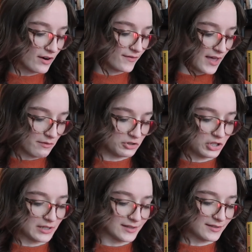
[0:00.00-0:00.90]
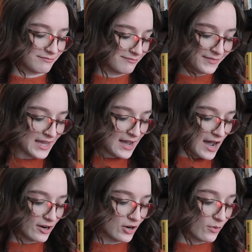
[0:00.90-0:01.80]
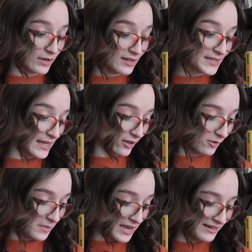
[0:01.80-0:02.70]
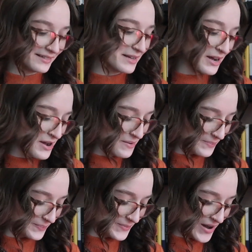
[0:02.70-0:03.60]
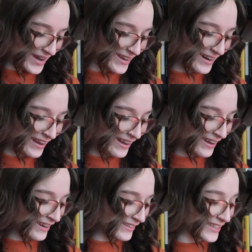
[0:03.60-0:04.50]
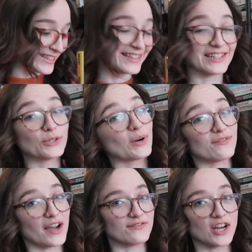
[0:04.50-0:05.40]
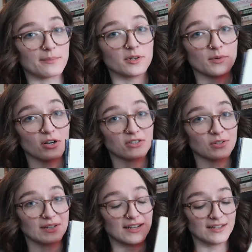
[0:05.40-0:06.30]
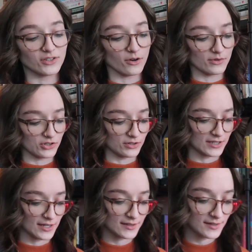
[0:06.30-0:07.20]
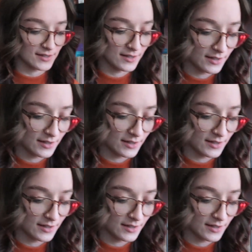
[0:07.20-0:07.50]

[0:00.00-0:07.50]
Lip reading: or if that was just, I don't know what else that could mean. But this is a 25 chapter book, so it is original text.